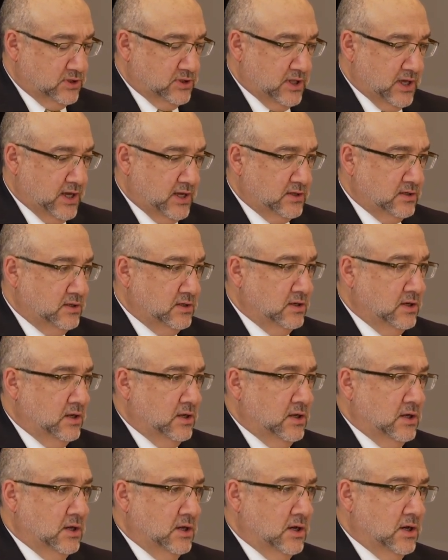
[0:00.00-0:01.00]
that
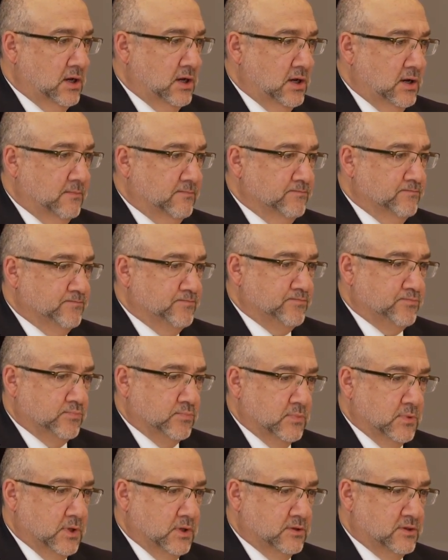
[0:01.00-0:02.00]

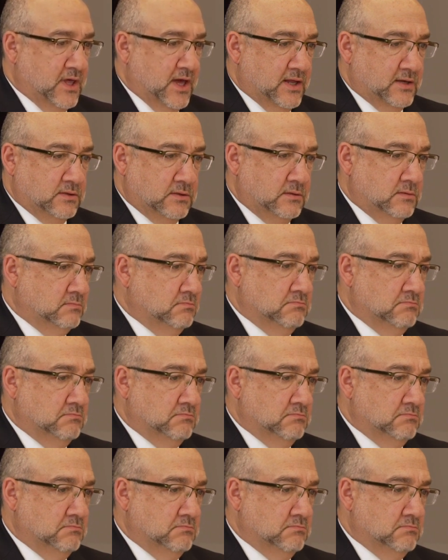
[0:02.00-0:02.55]
that